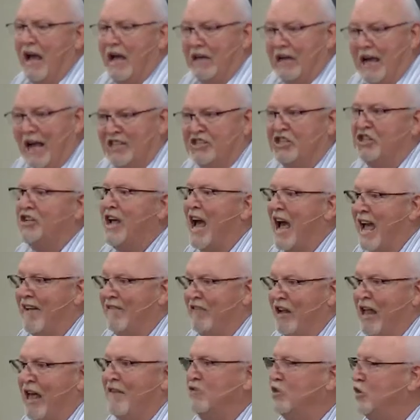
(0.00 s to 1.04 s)
God says, I have
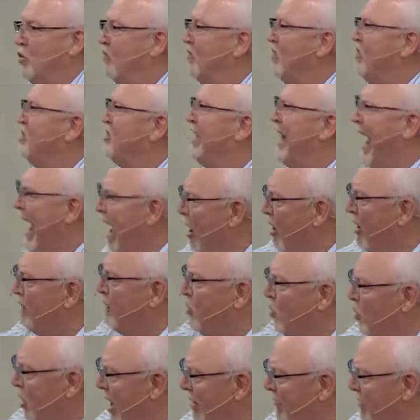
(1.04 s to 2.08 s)
loved you. And he said, How have
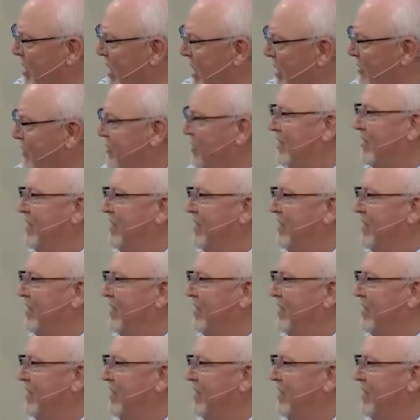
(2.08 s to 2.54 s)
you loved us?